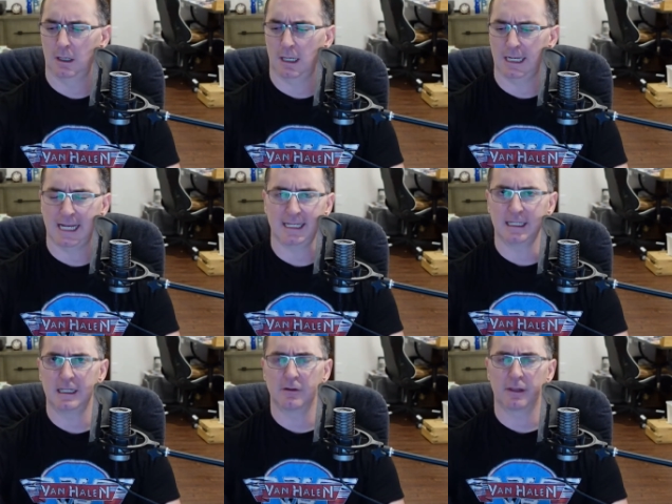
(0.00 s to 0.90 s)
And I didn't
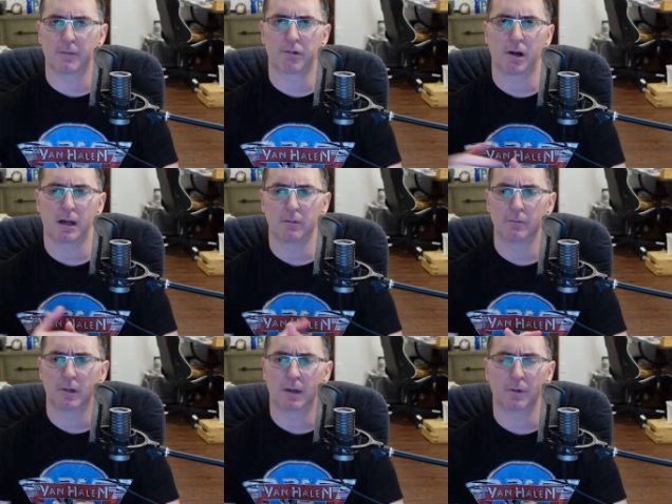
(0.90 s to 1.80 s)
hear that
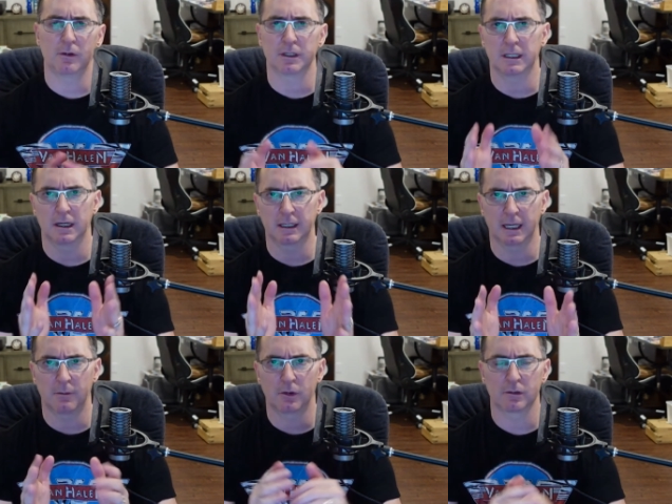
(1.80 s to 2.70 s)
problem. I'm only,
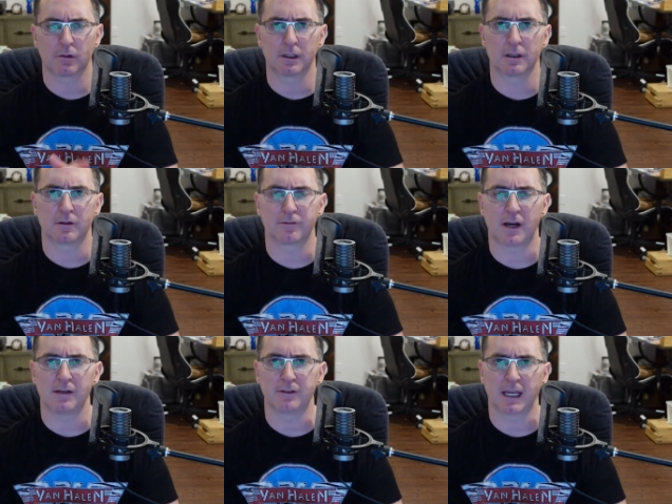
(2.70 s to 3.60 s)
again, I'm only running it to
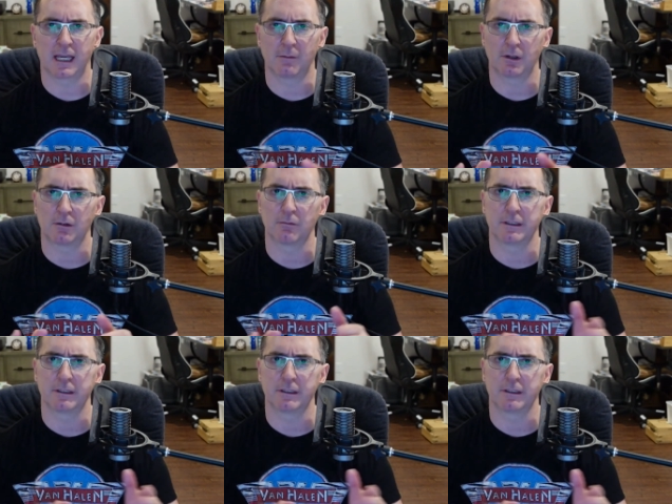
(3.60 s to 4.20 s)
five K. I'm going to